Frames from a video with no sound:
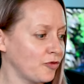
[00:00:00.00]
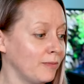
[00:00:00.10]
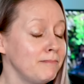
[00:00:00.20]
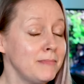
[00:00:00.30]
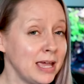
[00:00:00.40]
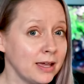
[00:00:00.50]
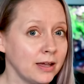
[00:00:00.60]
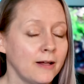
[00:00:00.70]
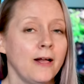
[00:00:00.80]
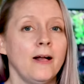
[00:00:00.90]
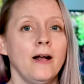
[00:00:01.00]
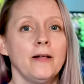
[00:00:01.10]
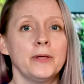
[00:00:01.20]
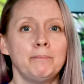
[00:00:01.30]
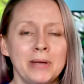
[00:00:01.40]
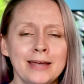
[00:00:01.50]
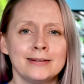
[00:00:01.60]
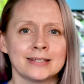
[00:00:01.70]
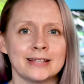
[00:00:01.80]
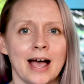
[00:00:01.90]
for me, the Peak
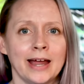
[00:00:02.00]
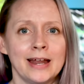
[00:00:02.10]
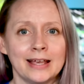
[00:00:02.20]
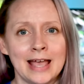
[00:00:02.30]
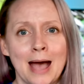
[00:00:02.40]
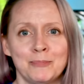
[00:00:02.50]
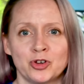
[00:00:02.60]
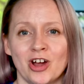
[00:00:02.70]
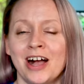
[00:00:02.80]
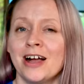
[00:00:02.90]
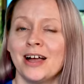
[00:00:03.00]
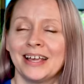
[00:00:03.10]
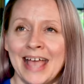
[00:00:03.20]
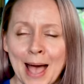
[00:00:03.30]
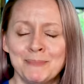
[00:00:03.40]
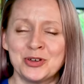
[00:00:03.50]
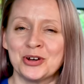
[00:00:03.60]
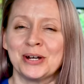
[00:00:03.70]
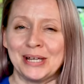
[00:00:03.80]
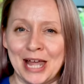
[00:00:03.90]
Design Capture
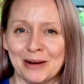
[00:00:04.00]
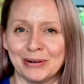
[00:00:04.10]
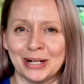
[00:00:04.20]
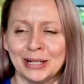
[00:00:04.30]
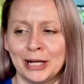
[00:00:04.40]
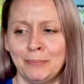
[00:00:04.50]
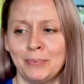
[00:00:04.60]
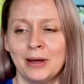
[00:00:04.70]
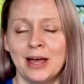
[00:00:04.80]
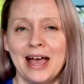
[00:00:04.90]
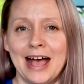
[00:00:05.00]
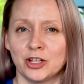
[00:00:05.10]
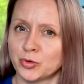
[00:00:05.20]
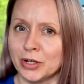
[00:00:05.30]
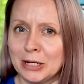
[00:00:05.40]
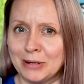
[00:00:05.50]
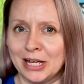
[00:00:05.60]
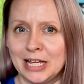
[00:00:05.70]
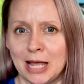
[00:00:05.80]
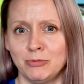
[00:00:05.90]
camera clip has really been
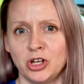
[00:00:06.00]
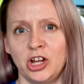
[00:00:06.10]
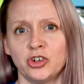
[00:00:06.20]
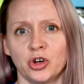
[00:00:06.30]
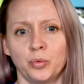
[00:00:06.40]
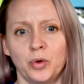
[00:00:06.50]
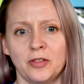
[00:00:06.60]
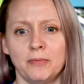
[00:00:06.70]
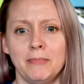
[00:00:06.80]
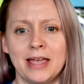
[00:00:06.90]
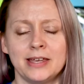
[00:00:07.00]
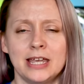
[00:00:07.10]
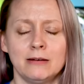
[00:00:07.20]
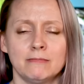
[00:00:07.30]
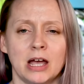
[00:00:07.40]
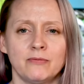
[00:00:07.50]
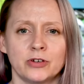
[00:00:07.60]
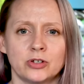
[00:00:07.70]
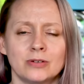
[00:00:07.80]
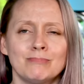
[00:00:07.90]
a game changer with making my
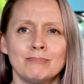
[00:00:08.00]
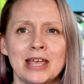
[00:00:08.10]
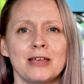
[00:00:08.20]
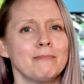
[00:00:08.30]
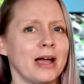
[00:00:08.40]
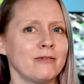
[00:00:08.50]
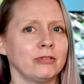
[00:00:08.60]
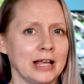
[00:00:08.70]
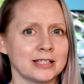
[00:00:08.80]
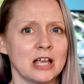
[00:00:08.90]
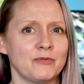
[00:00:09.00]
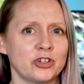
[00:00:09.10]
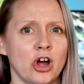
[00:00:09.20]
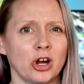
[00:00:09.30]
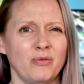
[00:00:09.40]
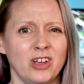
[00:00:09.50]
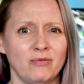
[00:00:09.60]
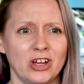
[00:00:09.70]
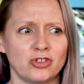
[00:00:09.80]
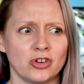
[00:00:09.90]
landscape photography
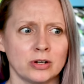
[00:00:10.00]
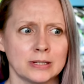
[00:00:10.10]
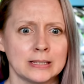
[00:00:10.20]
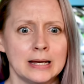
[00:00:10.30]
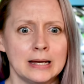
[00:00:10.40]
adventures.